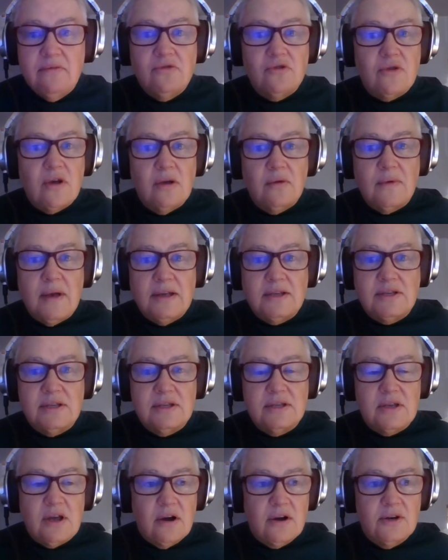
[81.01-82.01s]
Trail
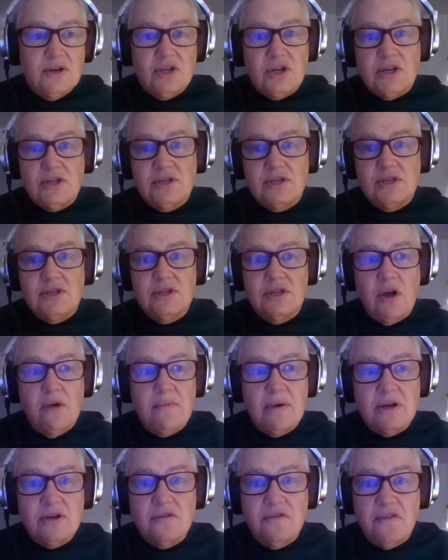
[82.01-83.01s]
races are just so
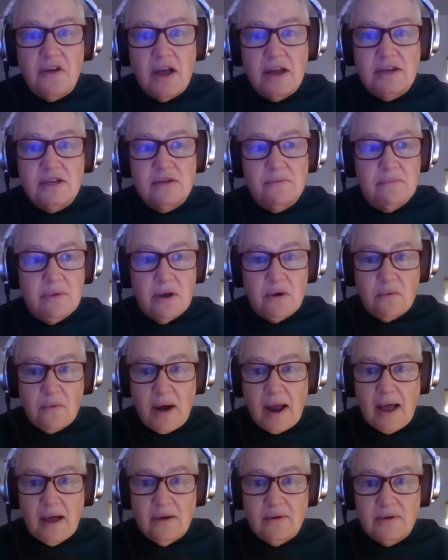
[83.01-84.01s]
much fun to be
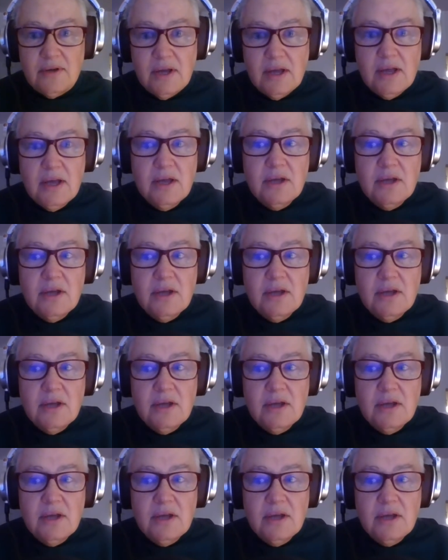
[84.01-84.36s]
around.